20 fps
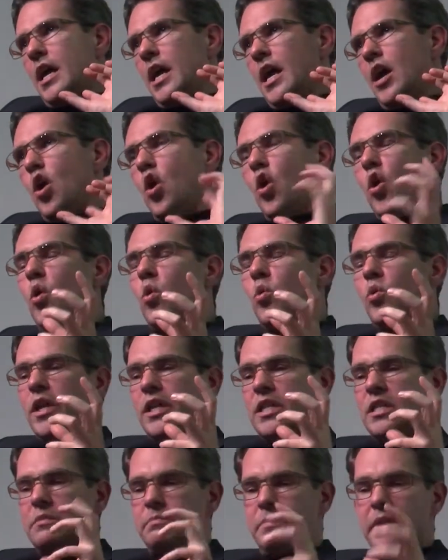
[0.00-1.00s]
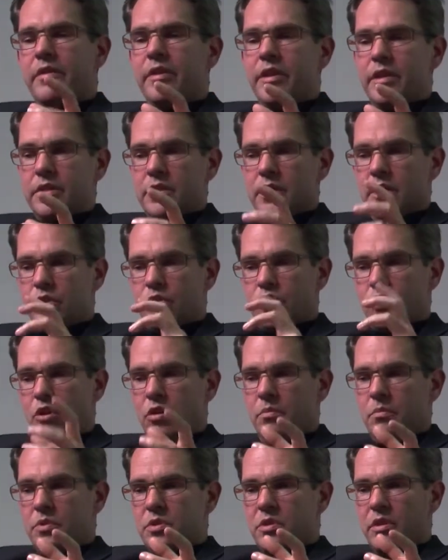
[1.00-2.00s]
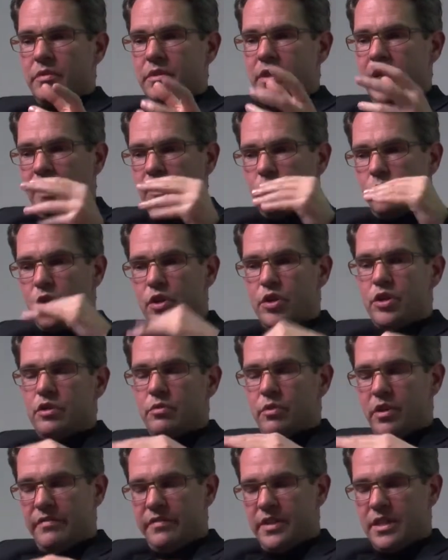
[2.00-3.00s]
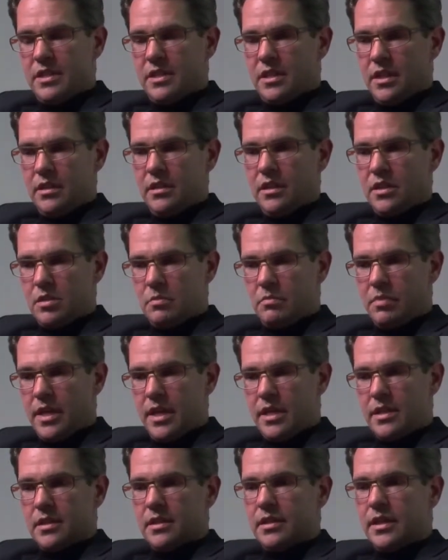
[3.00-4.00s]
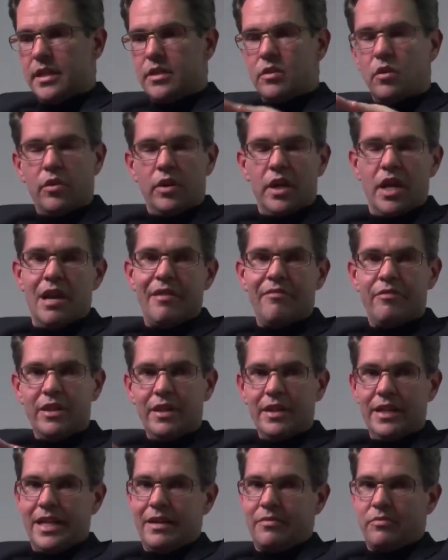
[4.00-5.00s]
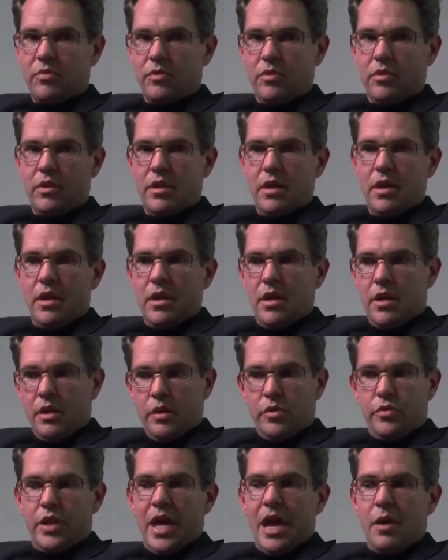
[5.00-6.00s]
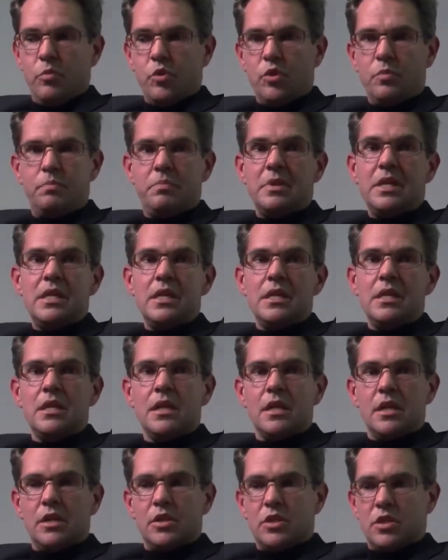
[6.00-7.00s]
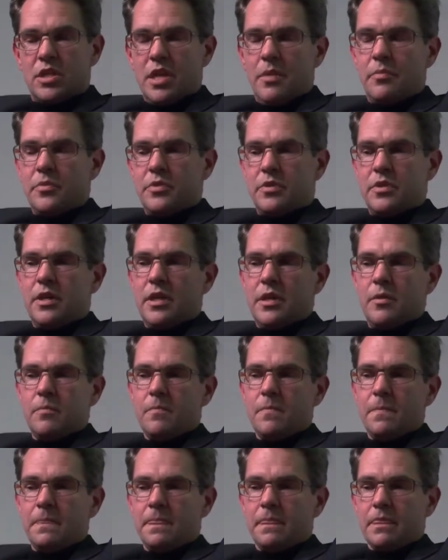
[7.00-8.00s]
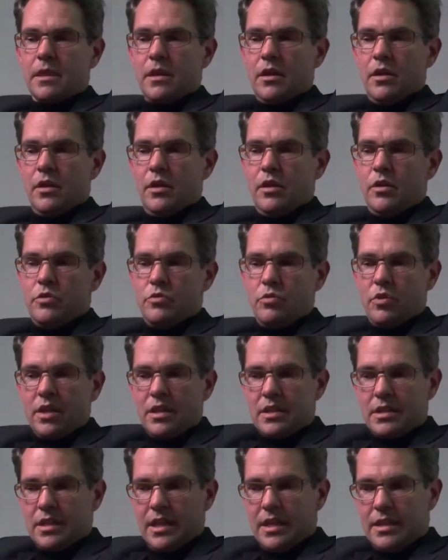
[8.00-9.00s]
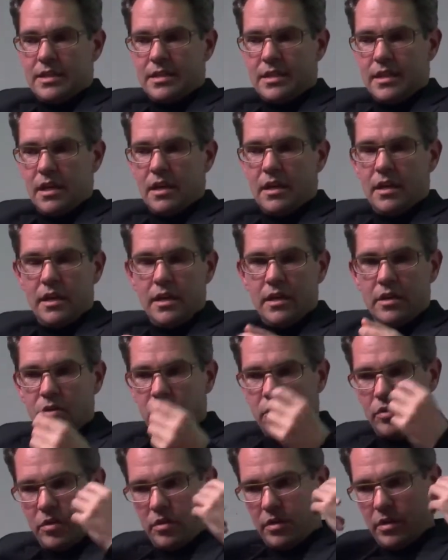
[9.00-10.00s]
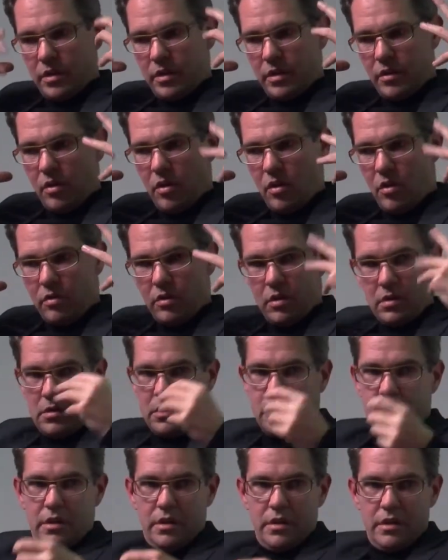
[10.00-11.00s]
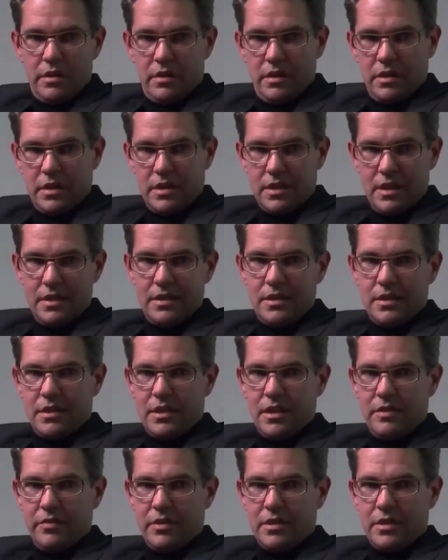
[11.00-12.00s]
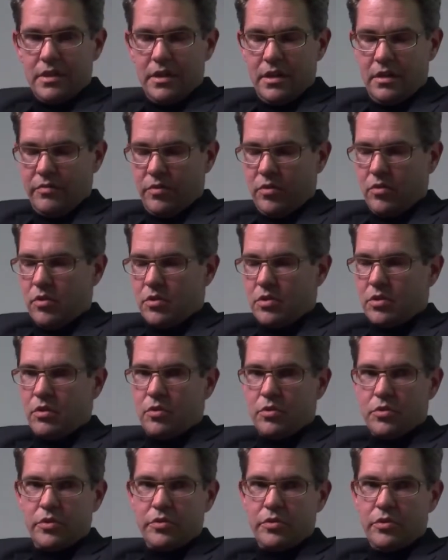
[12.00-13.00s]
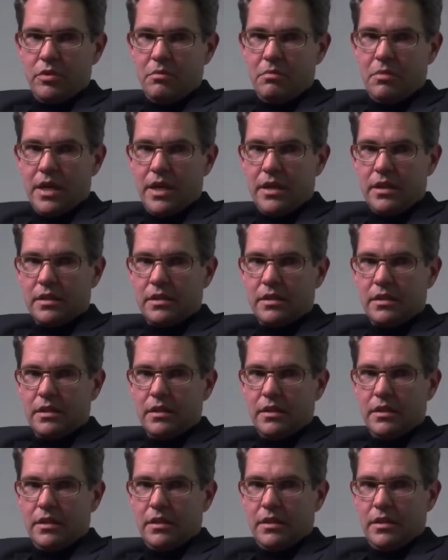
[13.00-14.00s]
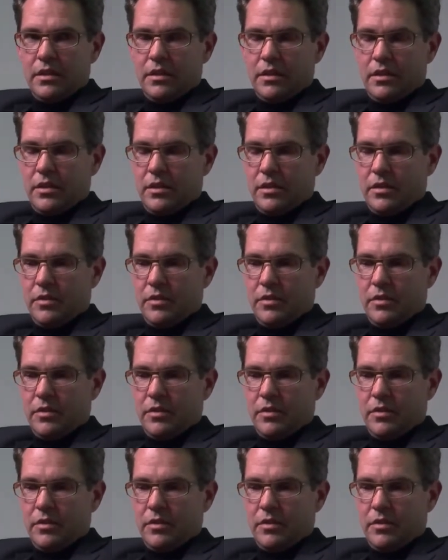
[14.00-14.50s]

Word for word: a whole experience in terms of that when you were visiting this place, then on every level there would be something, uh, you can say, tickling your uh, oral uh, sensitivity and of course also your mind. Um,